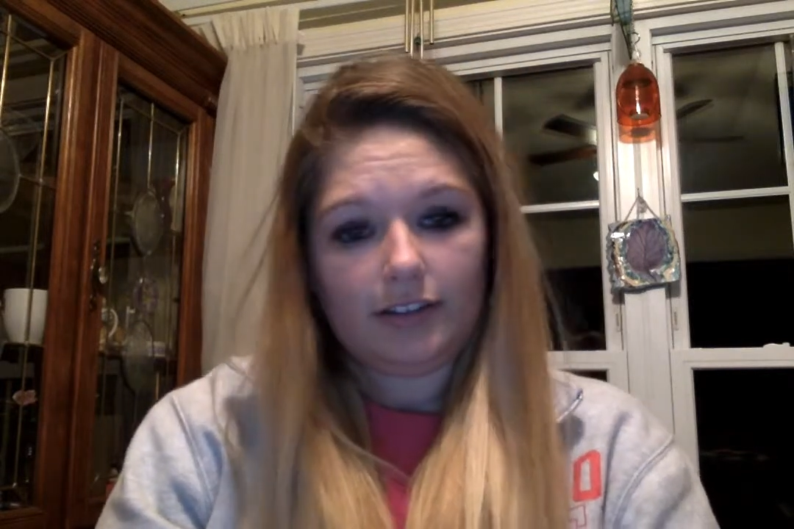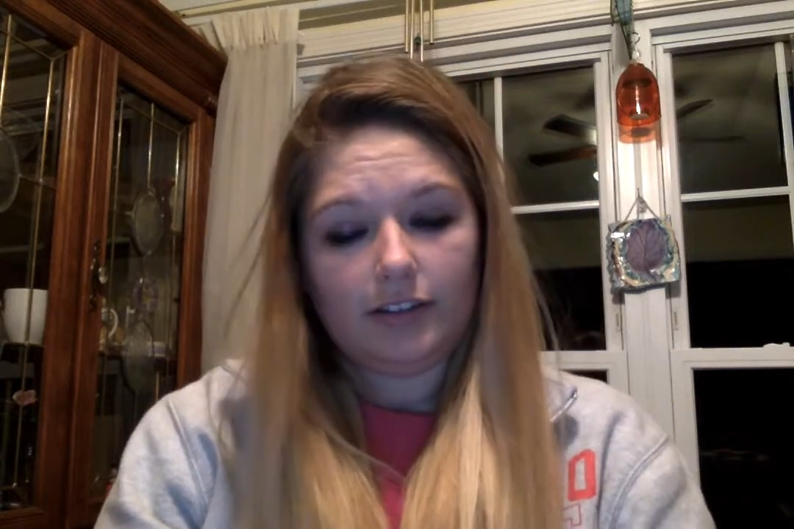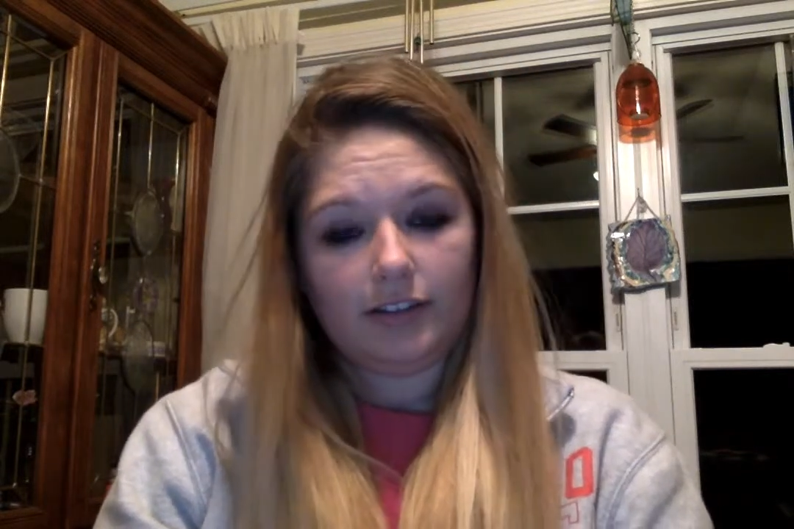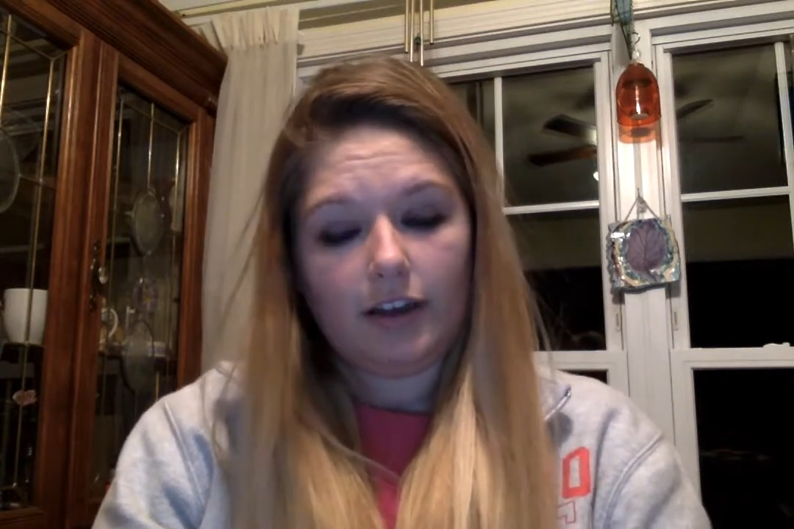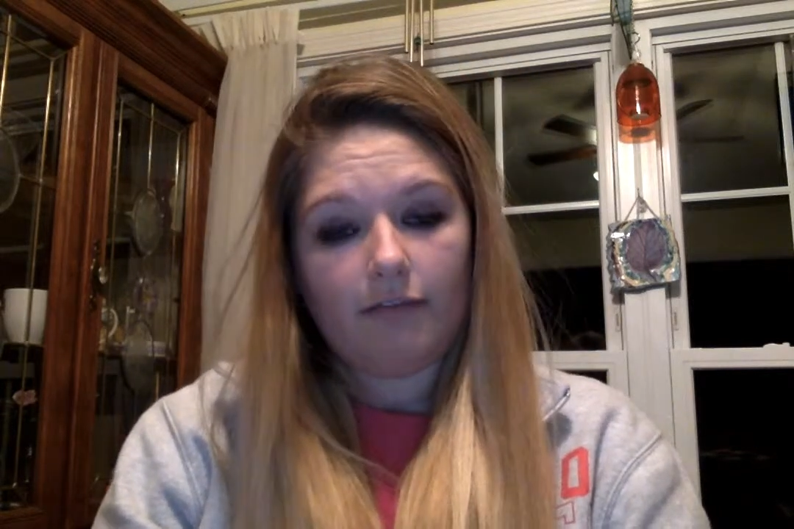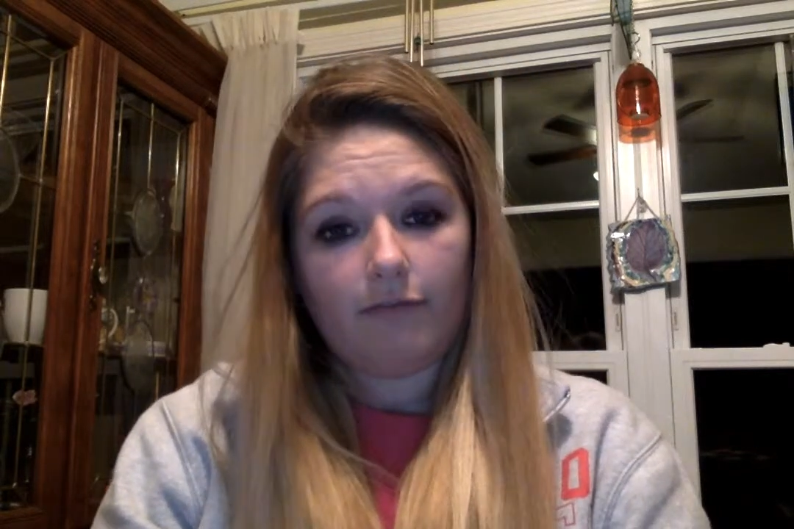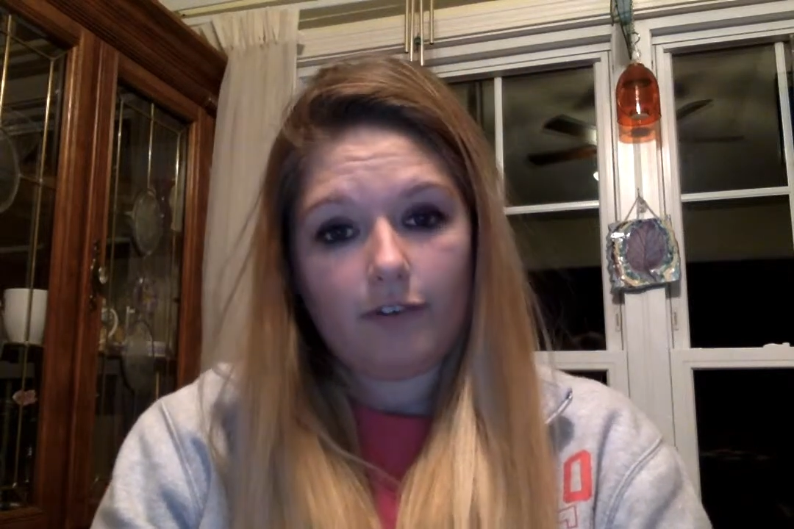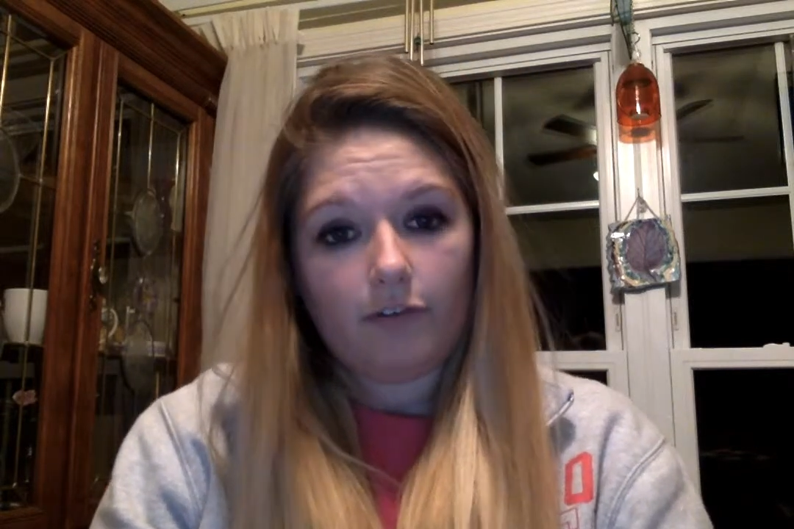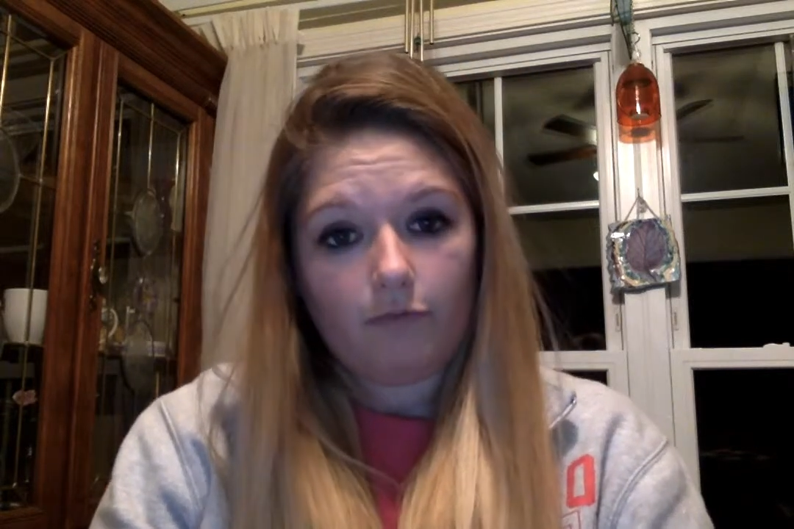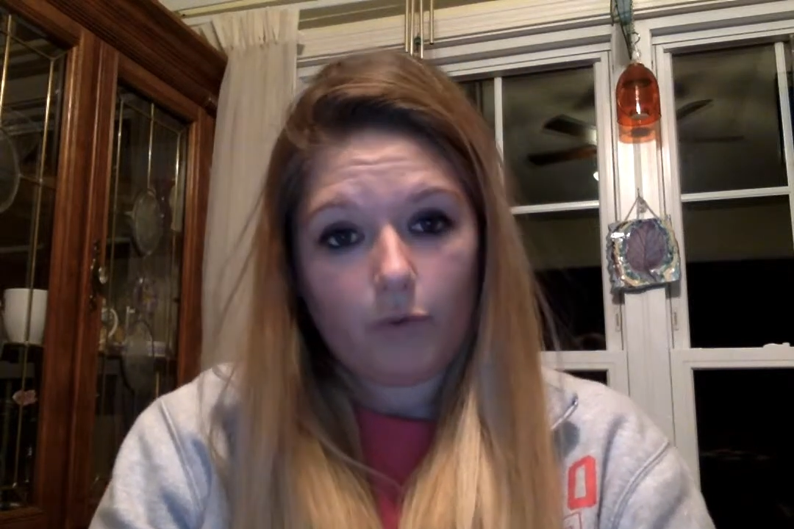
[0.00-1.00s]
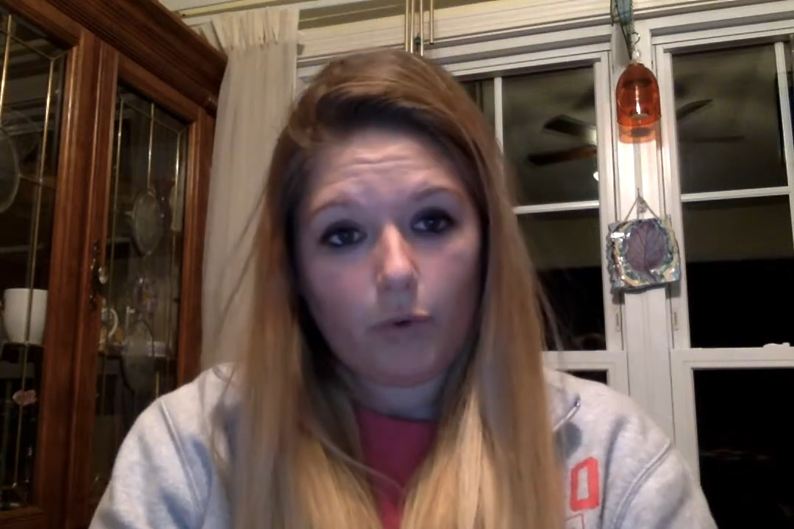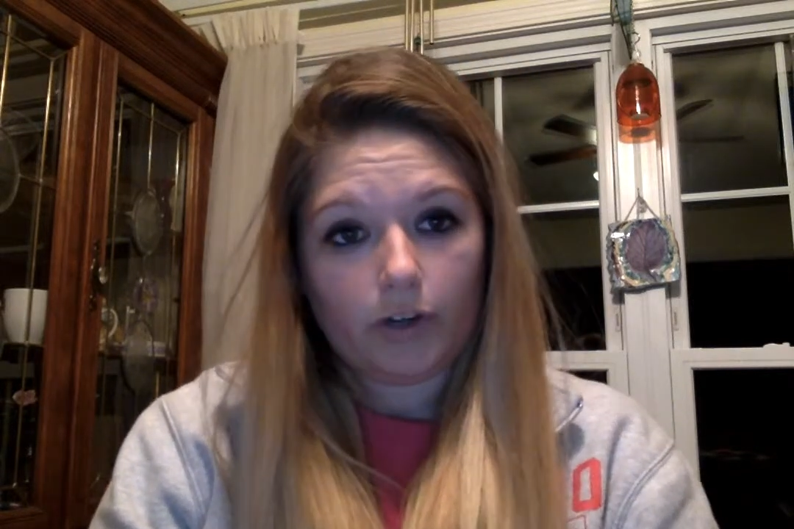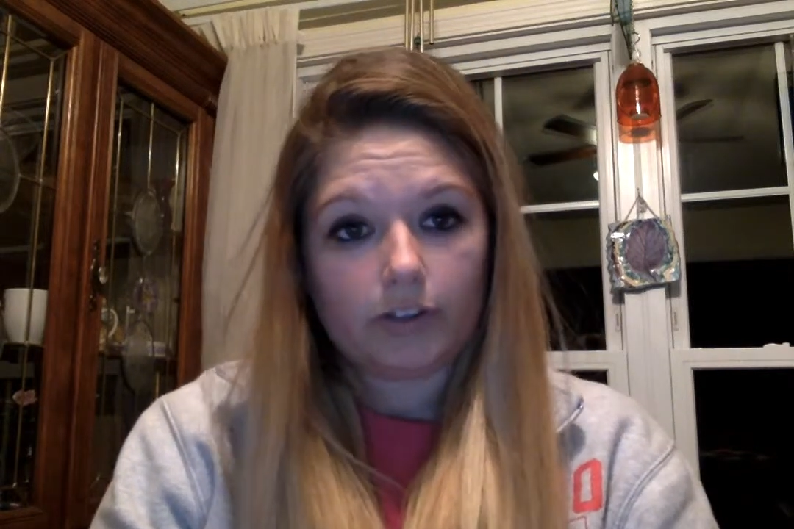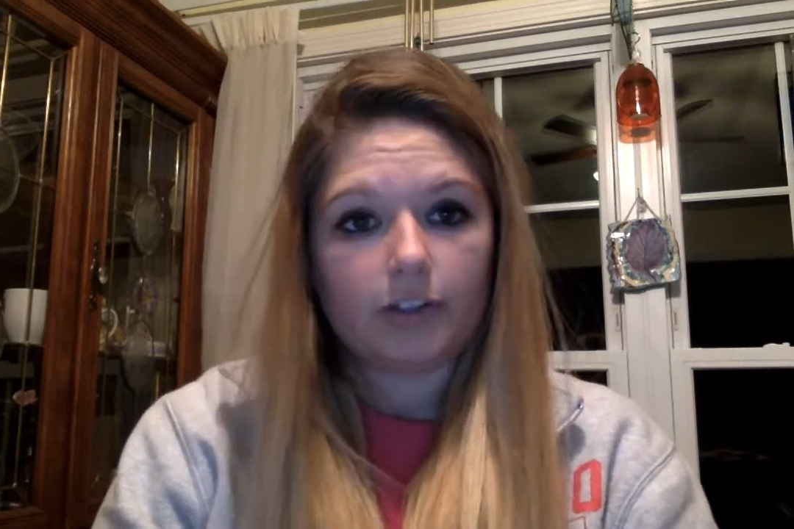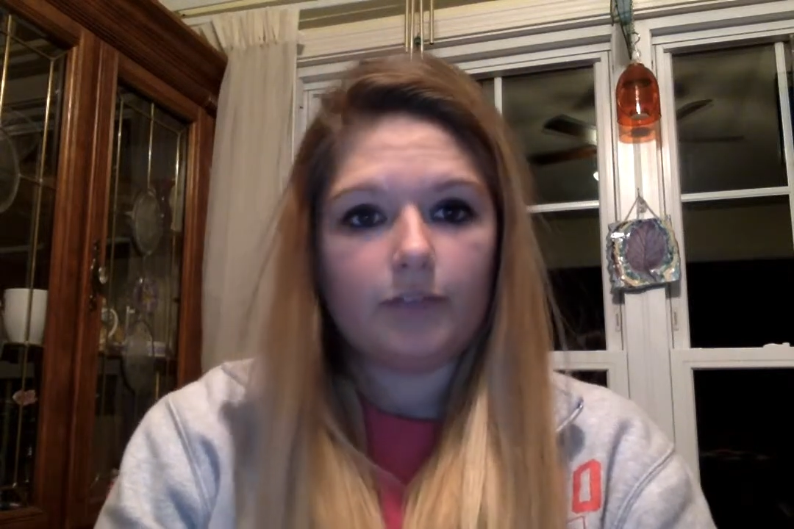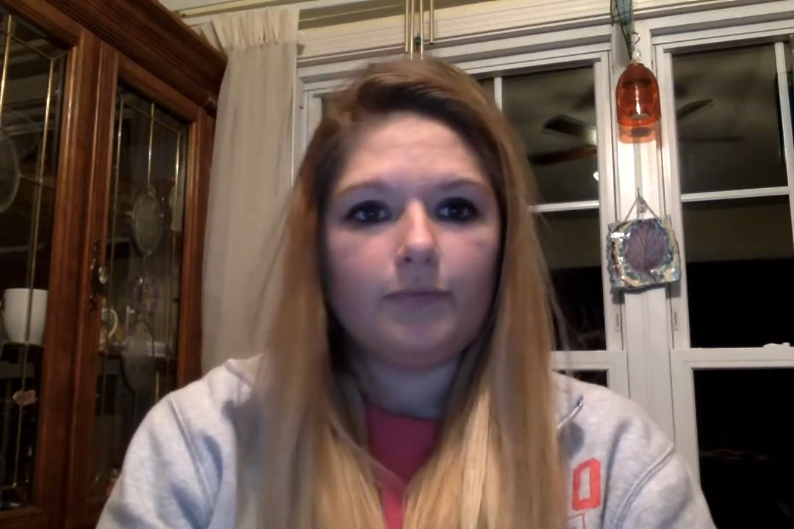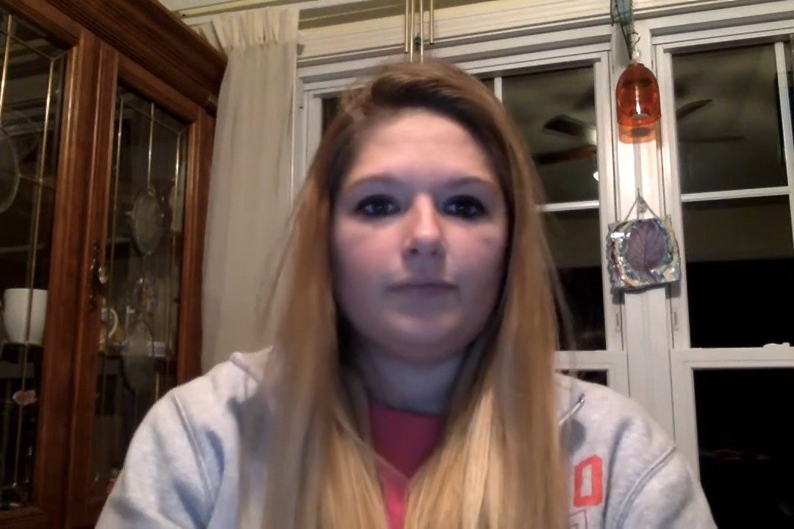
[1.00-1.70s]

of force.